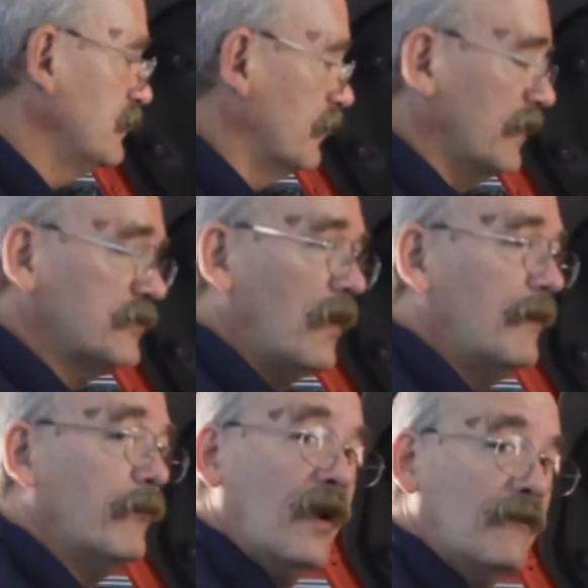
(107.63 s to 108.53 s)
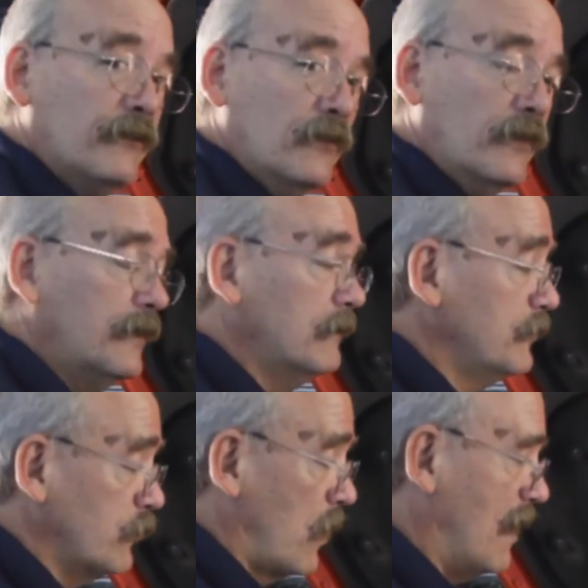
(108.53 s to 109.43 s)
So that's why brake fluid
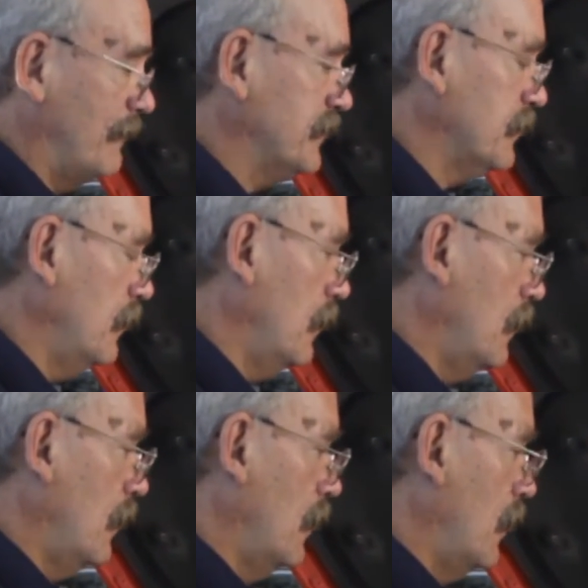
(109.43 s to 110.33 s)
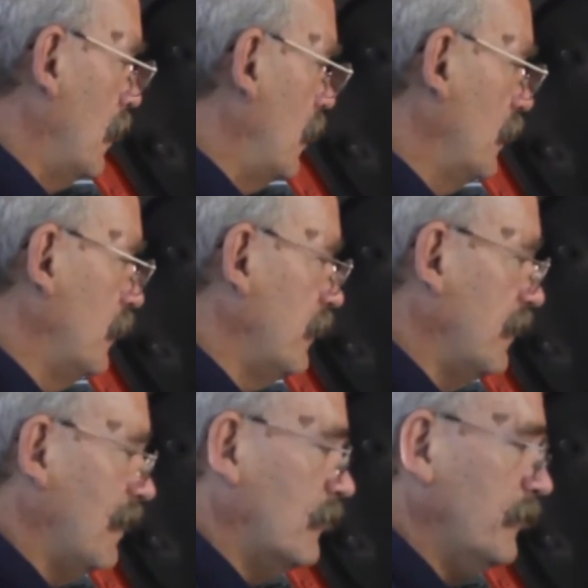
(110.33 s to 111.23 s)
drops. Other
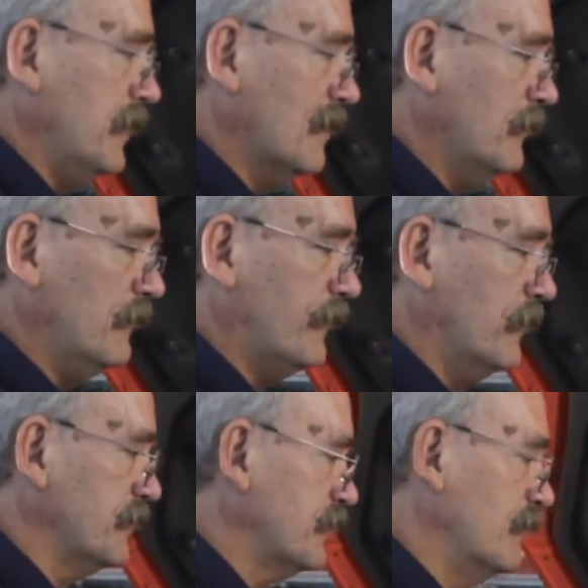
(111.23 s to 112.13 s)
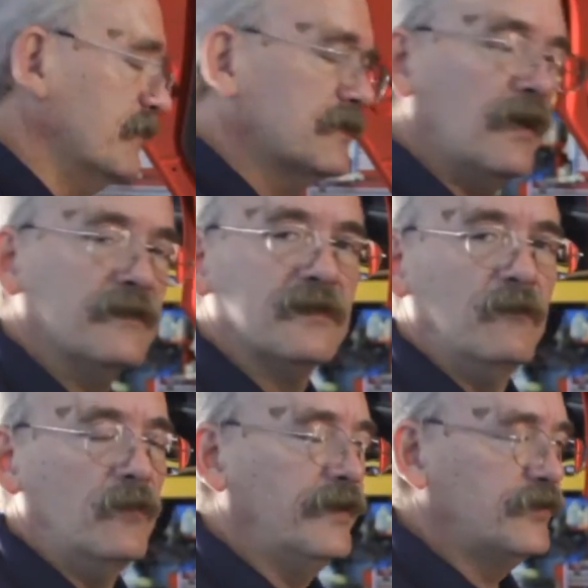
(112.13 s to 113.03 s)
than that, when we come in for a service, I have
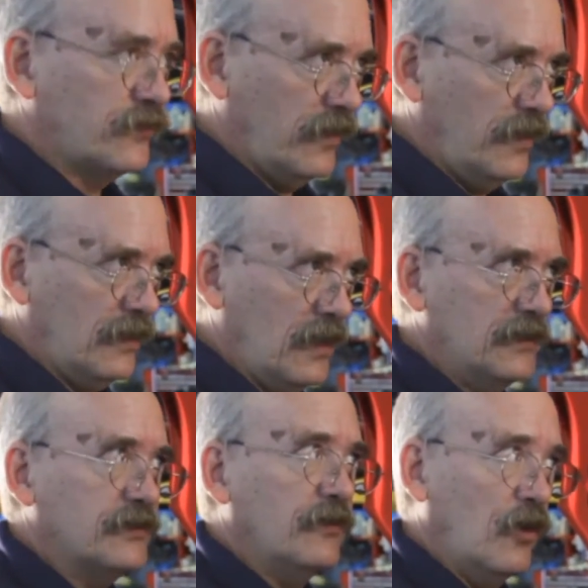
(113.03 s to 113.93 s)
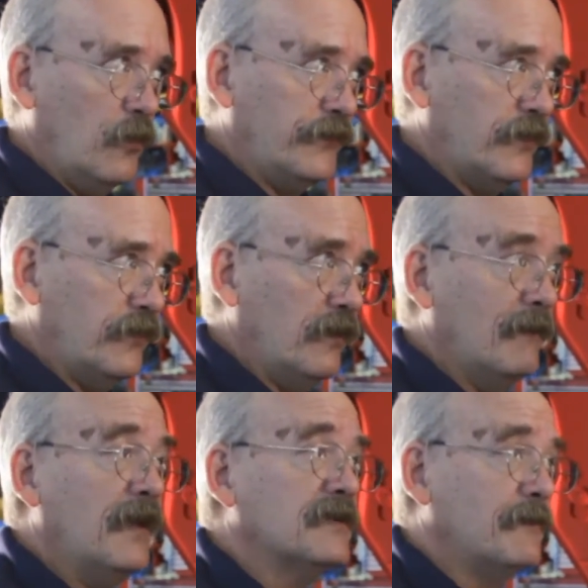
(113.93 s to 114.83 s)
some really trained guys that know what they're
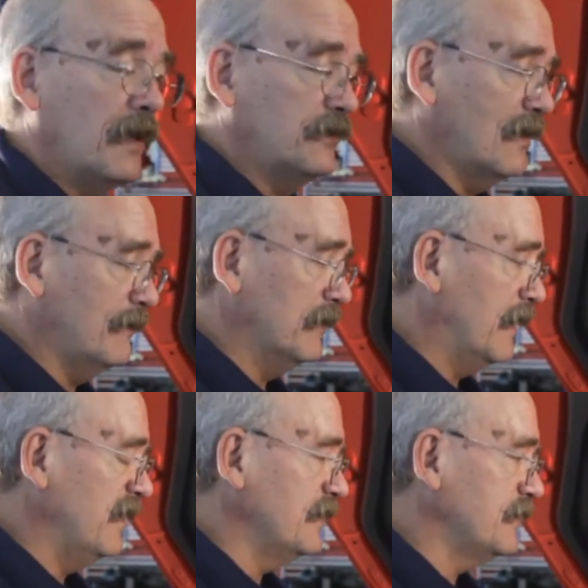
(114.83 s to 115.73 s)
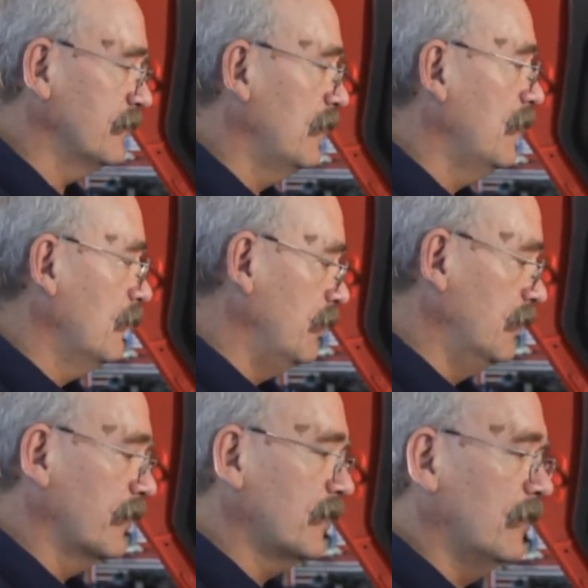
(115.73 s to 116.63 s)
doing. It makes my job a lot easier.
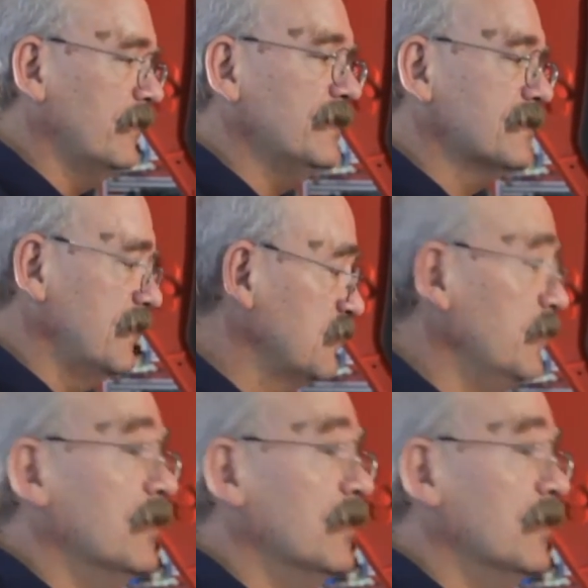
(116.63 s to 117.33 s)
We look at all these things.